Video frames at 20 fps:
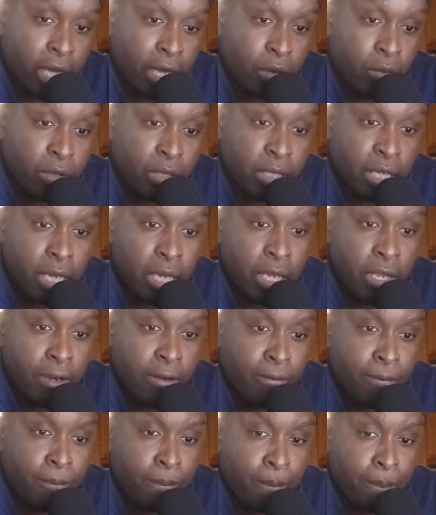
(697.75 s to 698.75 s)
Like I was
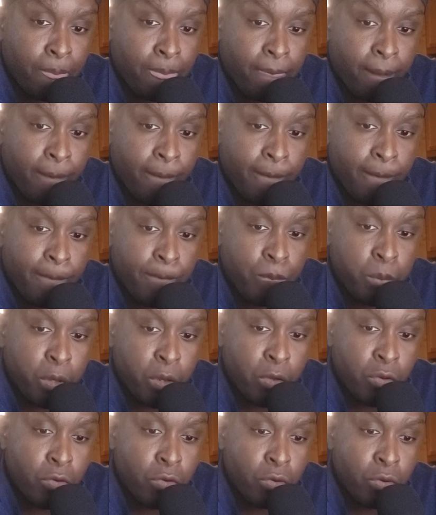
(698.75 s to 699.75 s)
saying, um,
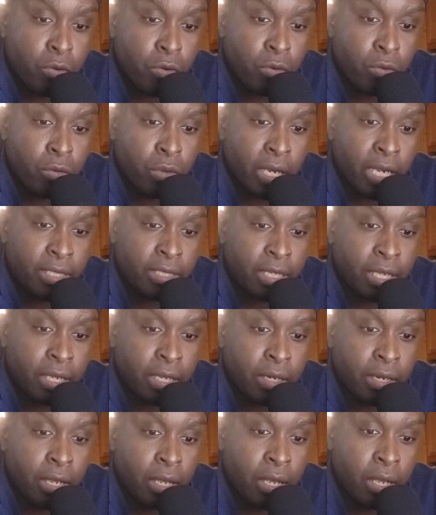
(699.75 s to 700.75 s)
the Google, like I
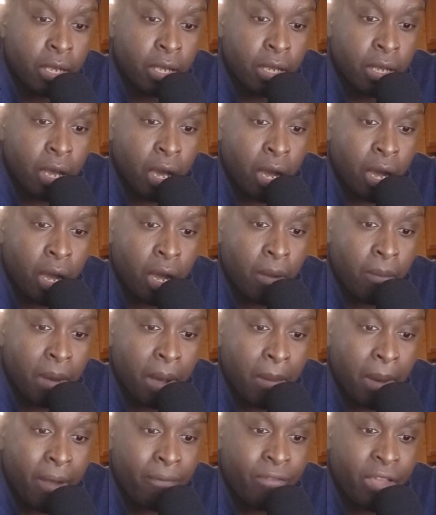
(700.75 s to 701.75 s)
said, um,
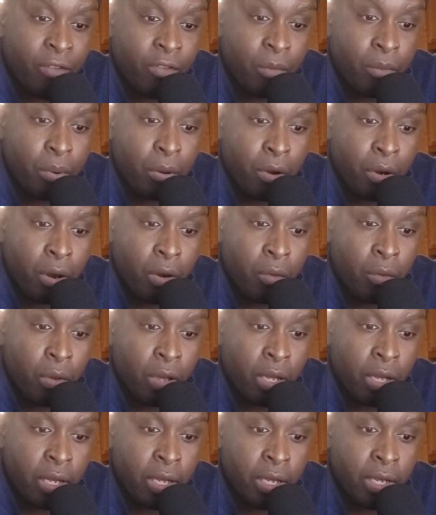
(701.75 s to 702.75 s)
uh, my favorite part
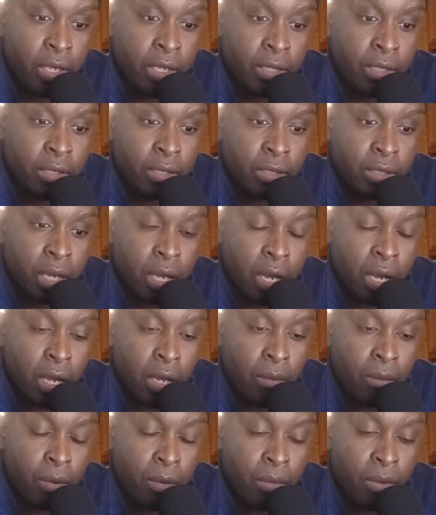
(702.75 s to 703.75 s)
was
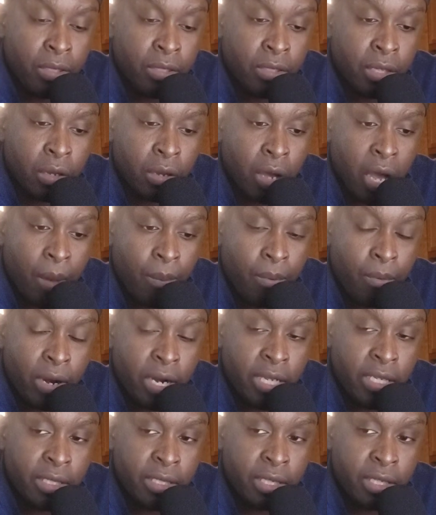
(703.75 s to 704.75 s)
um, what was the
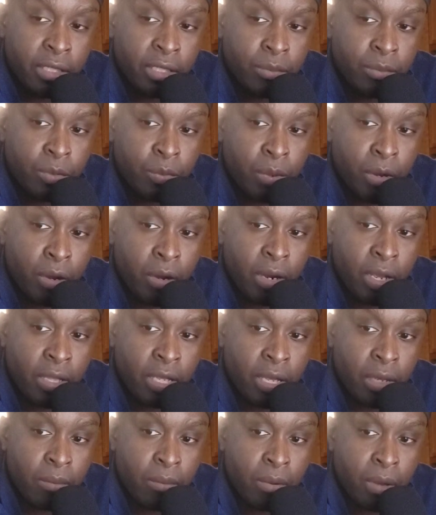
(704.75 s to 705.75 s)
operating systems part?
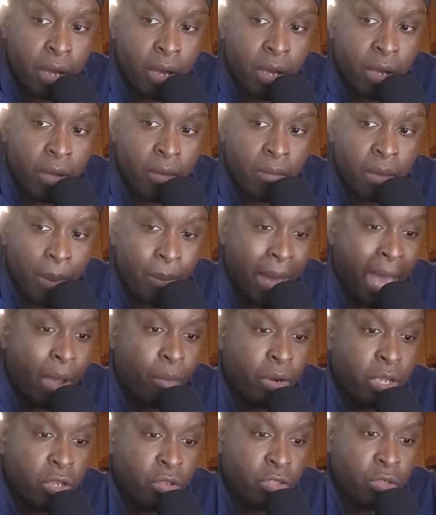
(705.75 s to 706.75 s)
The uh, a
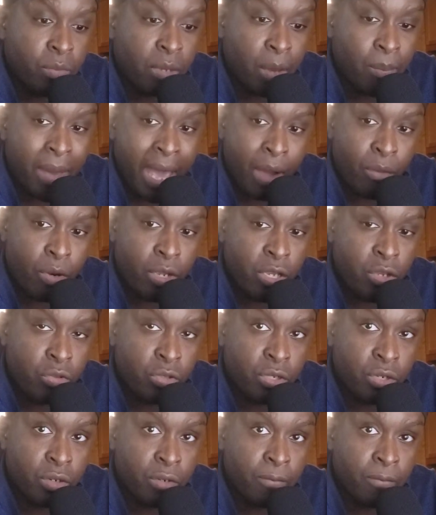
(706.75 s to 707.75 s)
power user be a power
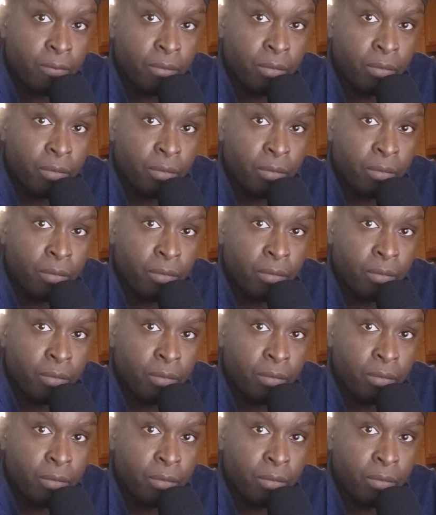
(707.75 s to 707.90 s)
user.